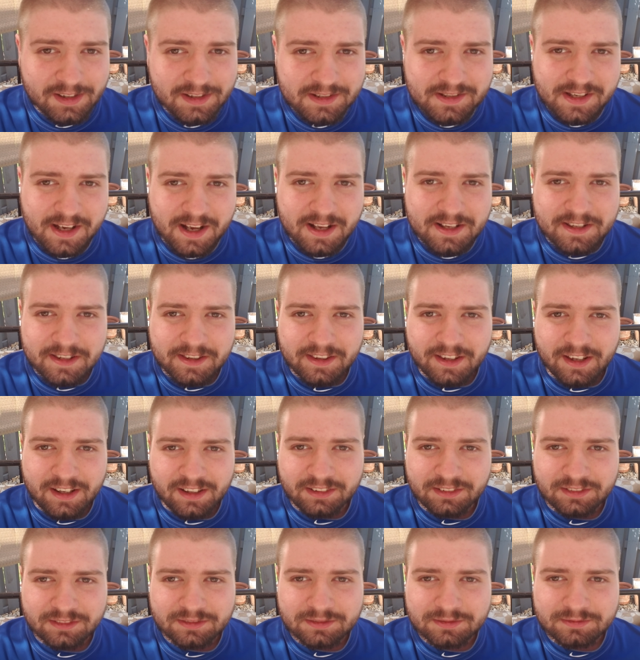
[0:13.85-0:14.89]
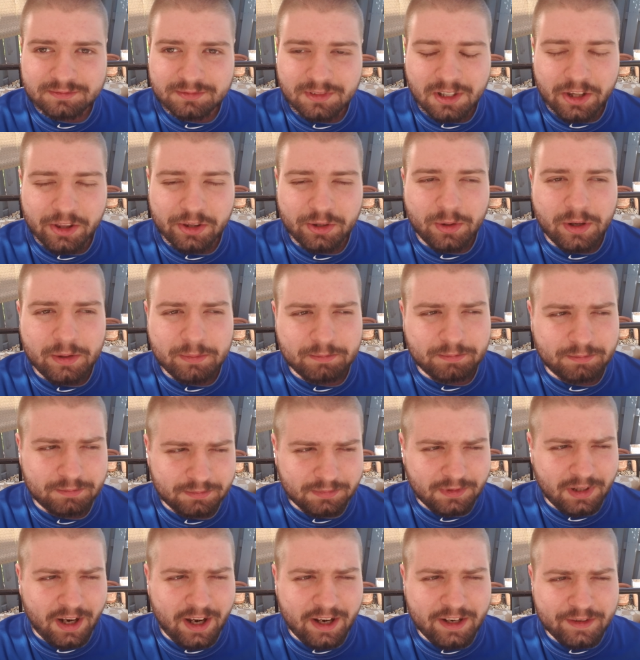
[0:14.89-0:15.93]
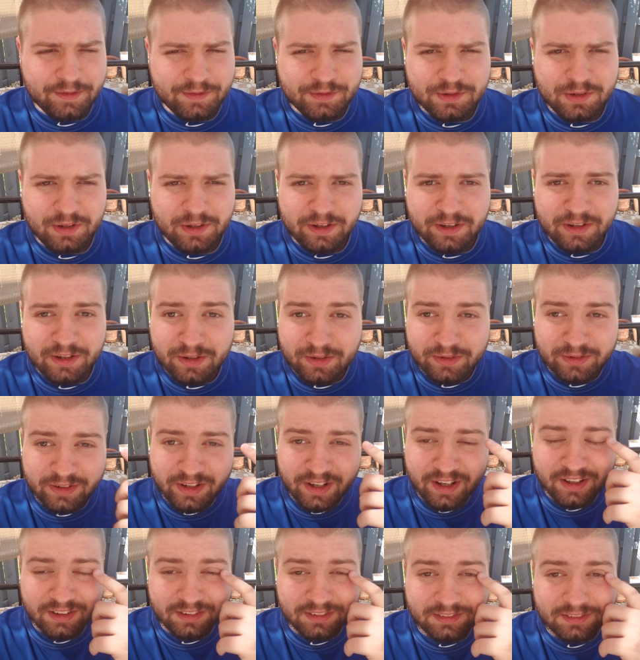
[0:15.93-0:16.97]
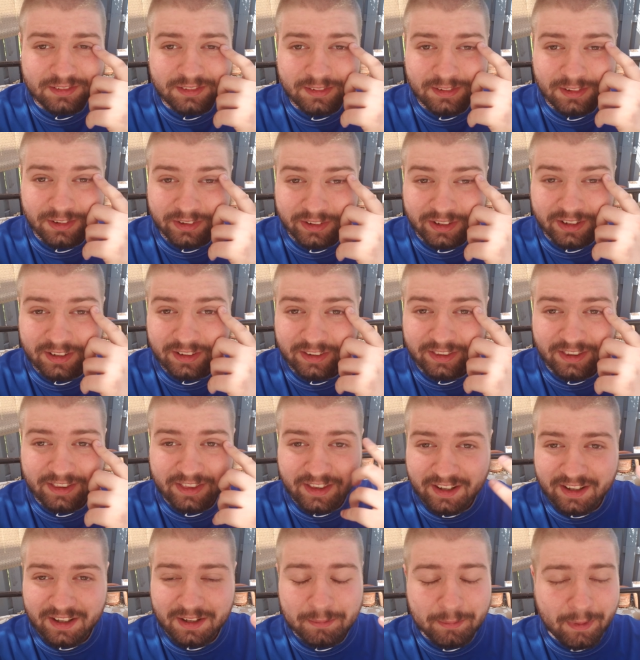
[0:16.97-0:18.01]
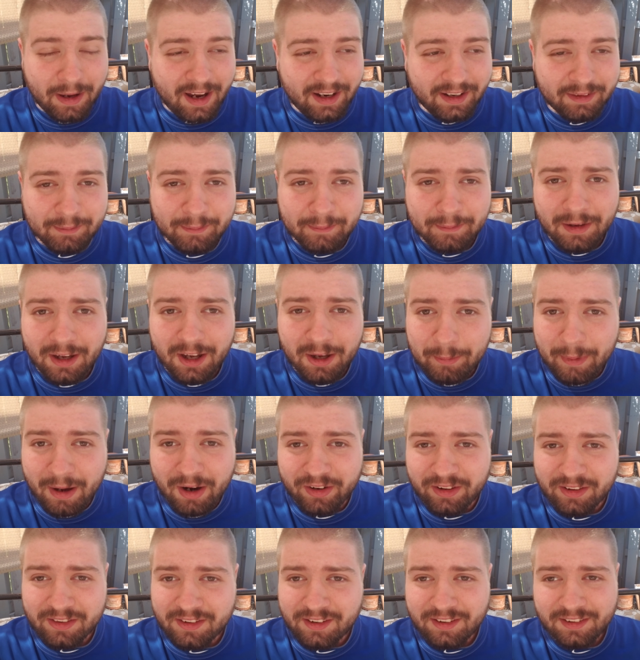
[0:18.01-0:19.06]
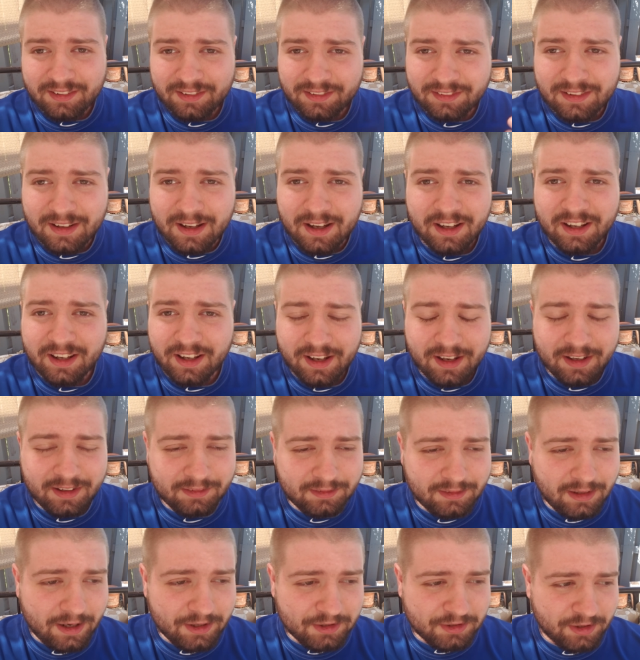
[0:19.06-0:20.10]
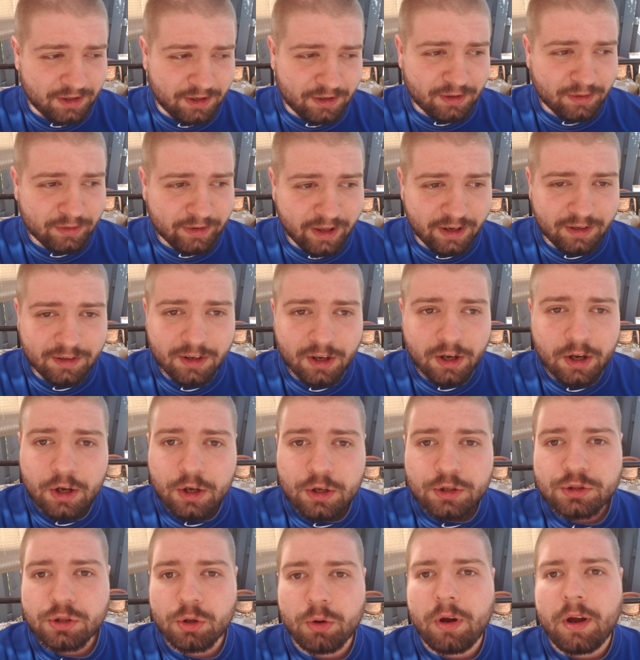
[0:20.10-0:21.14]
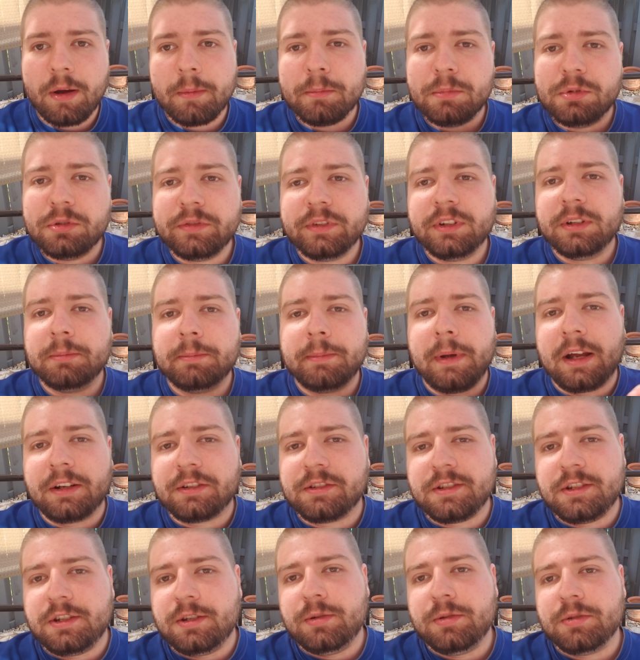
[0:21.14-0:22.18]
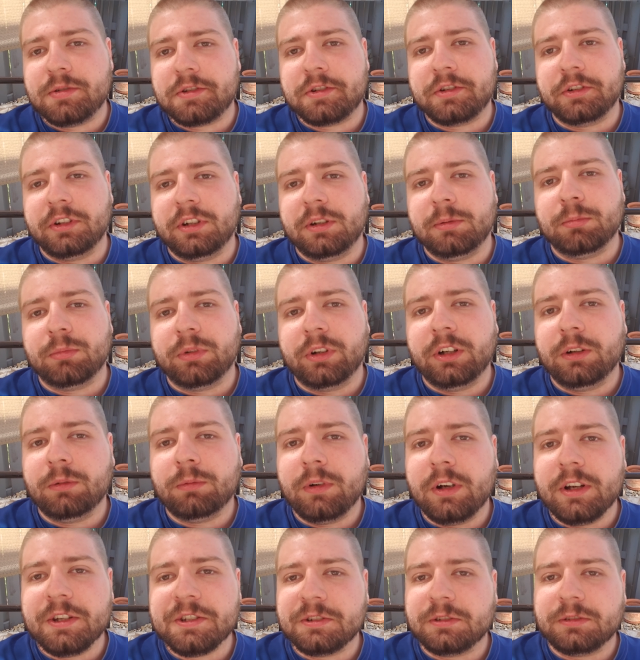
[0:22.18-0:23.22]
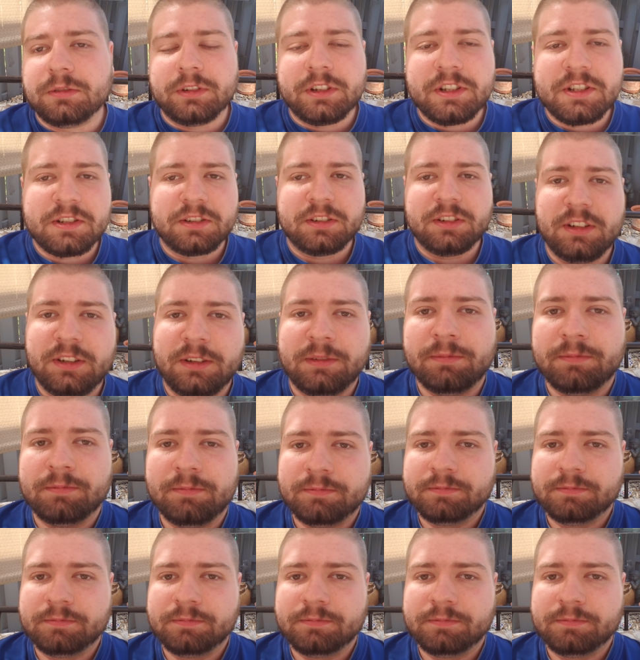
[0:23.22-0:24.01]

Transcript: so that's a thing. Although I kind of should have known that looking, thinking back about it. I, uh, I should have known that. So I'm moving it back to Ustream where it was originally.